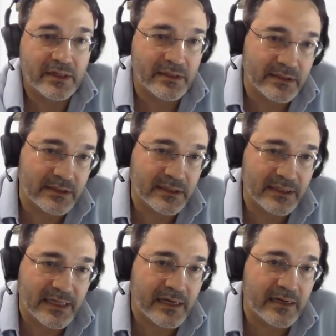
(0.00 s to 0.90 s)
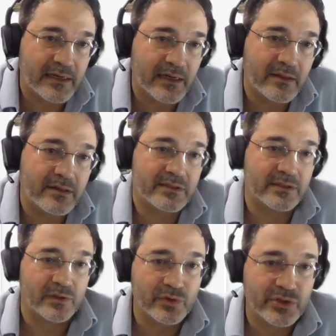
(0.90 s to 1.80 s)
And this is exactly the
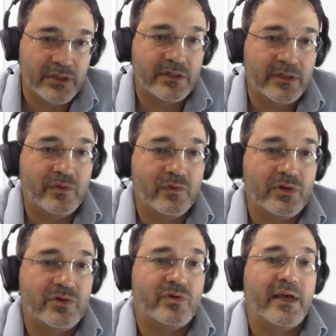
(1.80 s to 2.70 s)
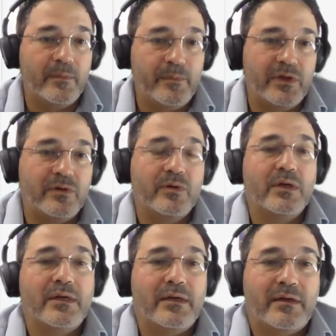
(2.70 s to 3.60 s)
solution that we want to help
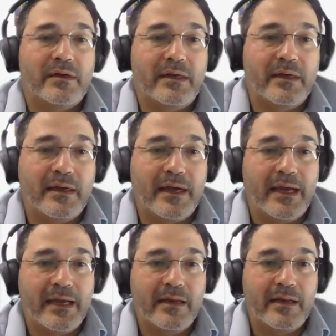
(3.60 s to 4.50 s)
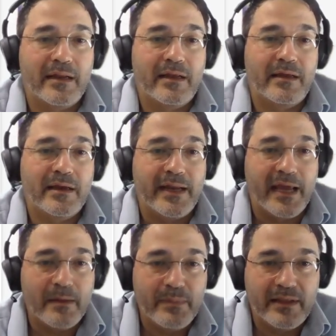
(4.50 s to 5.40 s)
you and
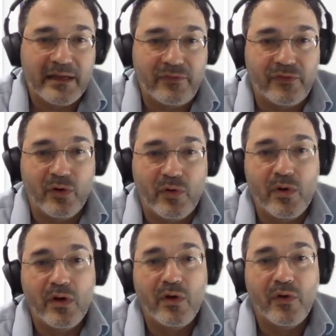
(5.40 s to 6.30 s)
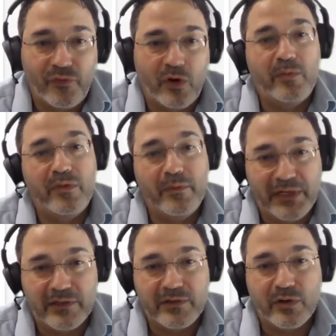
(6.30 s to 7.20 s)
enable that flow from the
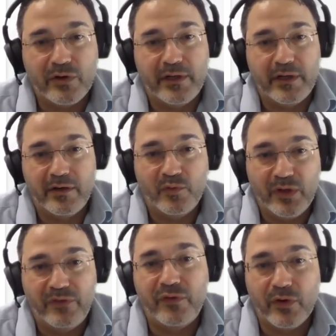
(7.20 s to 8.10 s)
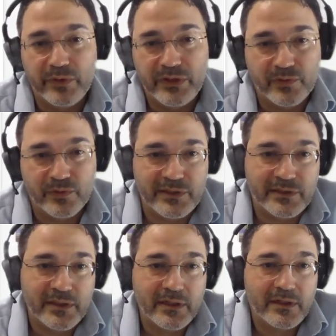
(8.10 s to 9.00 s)
build code and with Fiori tools.